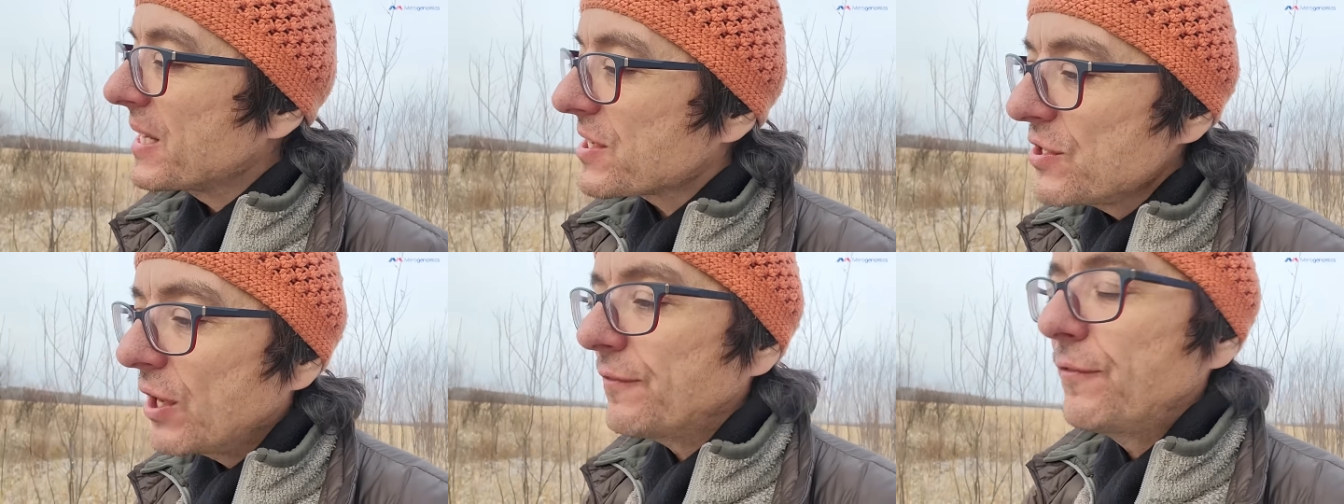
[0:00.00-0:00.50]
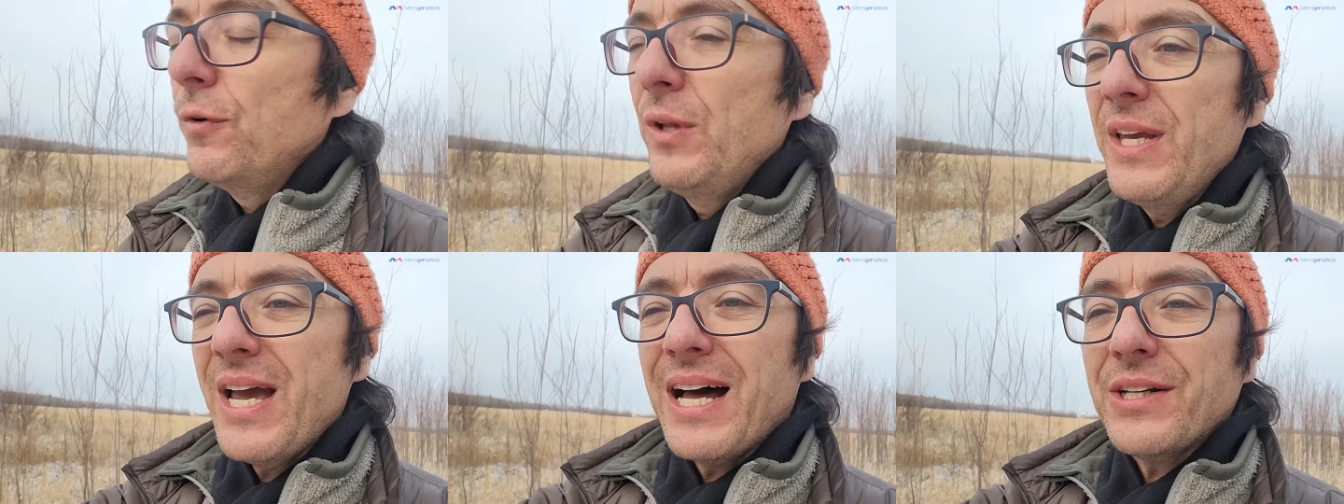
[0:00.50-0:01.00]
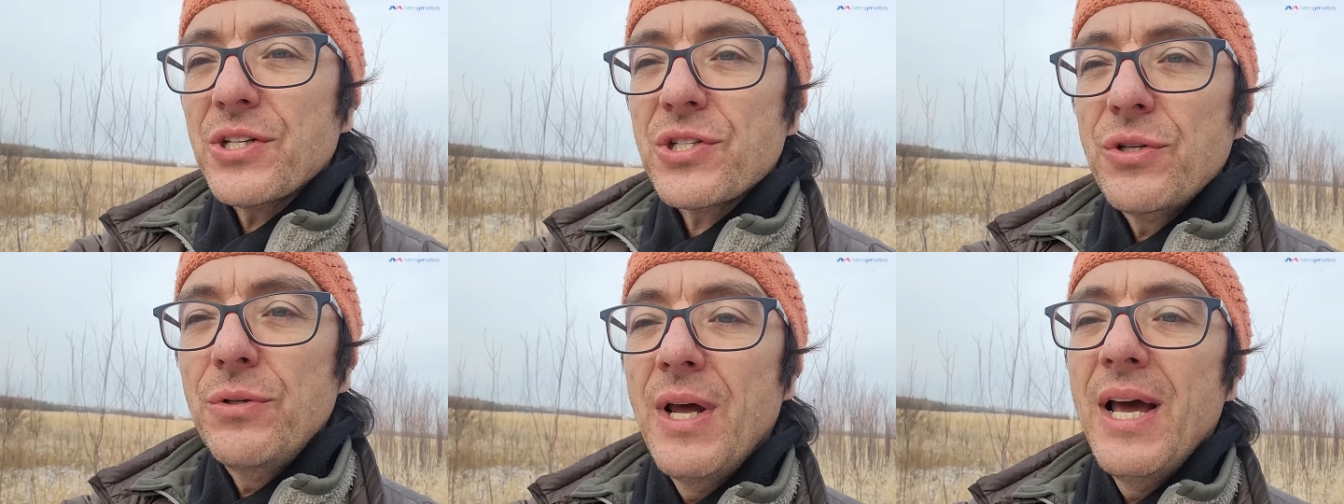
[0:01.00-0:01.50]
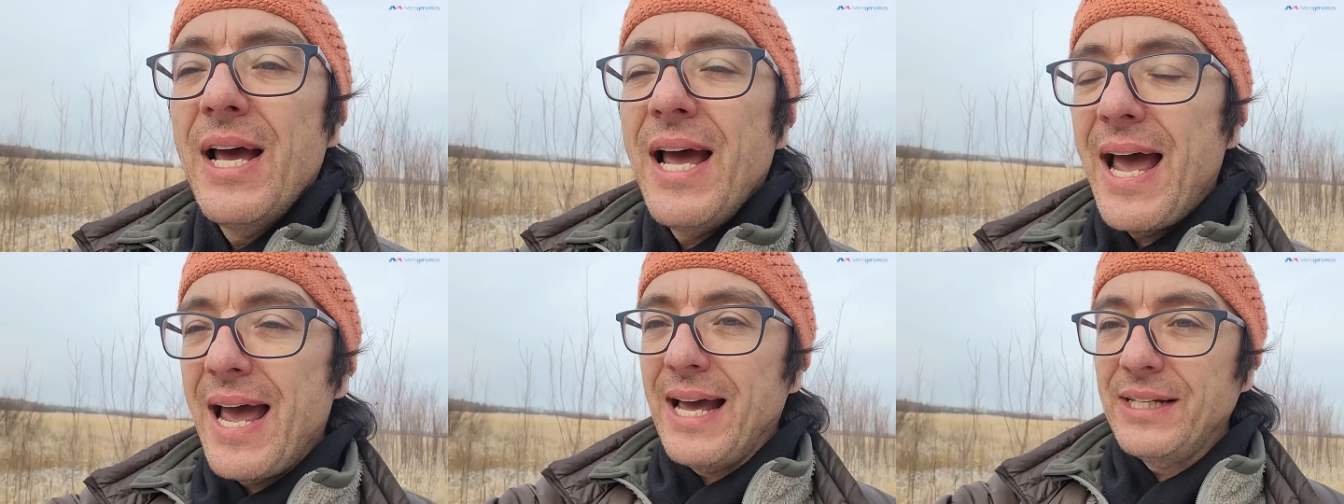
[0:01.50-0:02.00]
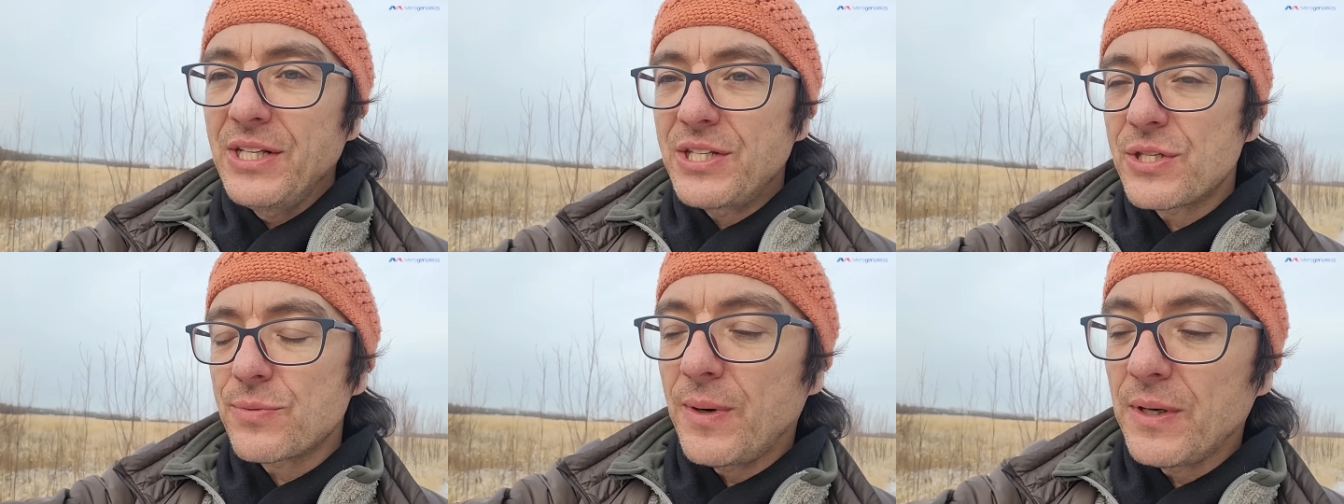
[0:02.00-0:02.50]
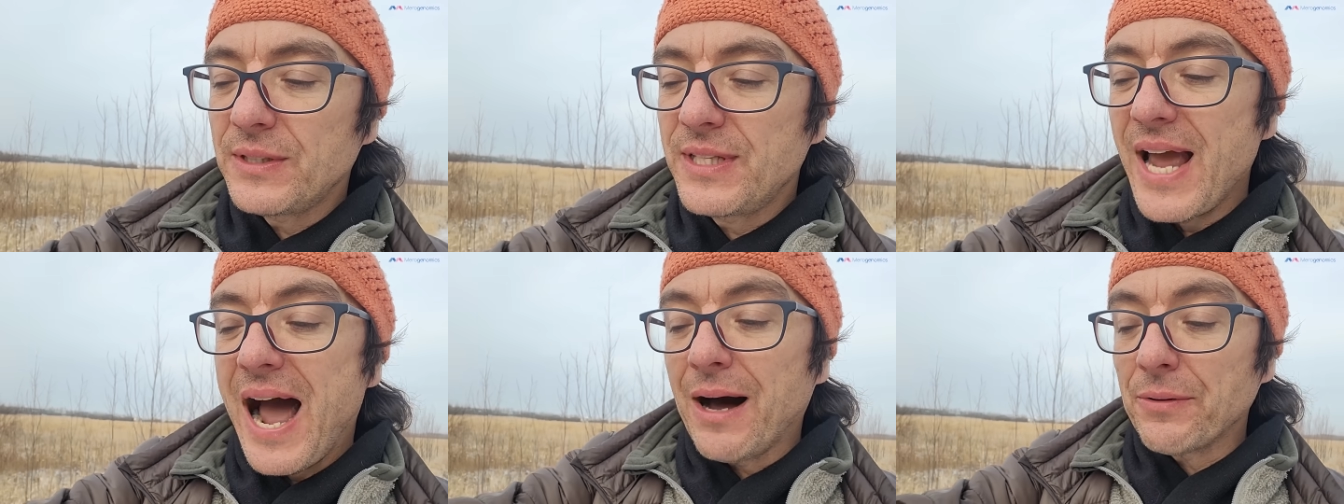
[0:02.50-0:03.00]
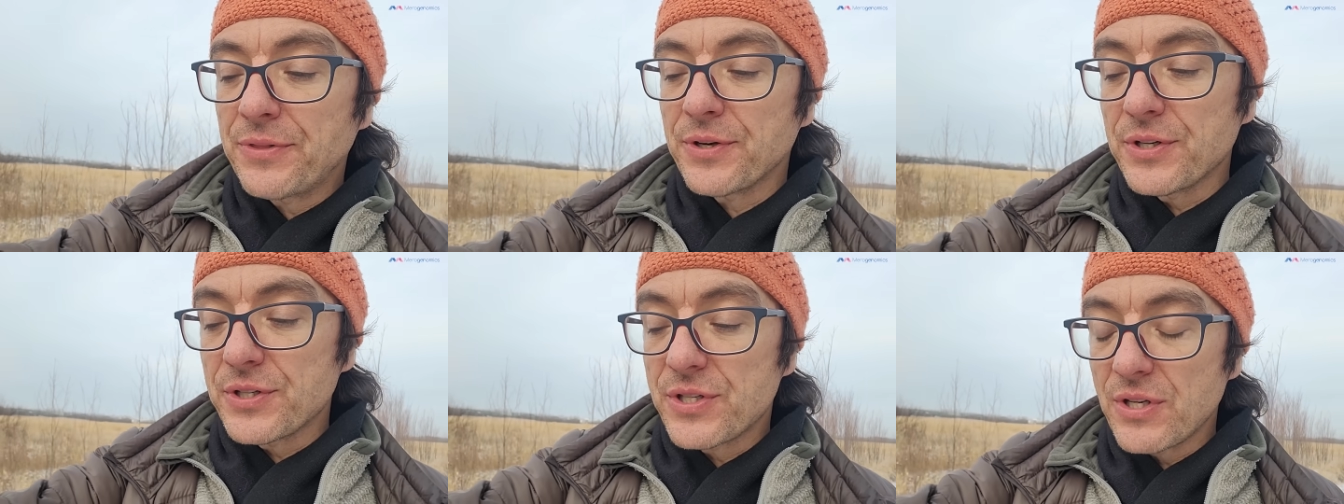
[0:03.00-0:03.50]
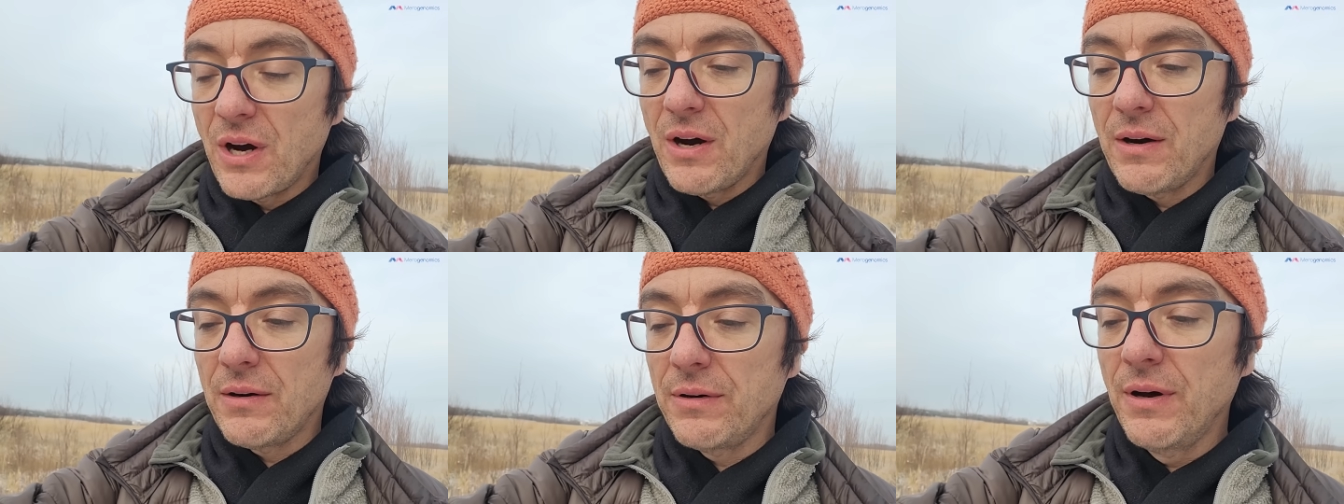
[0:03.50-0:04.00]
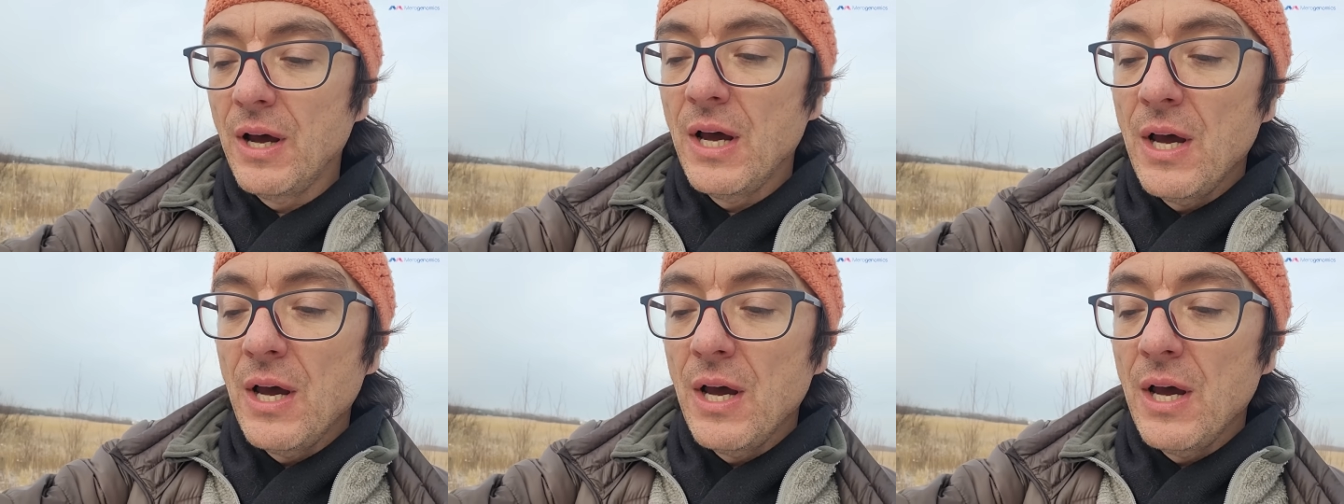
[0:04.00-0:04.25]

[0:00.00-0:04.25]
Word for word: is not fully understood. And this is what the authors of,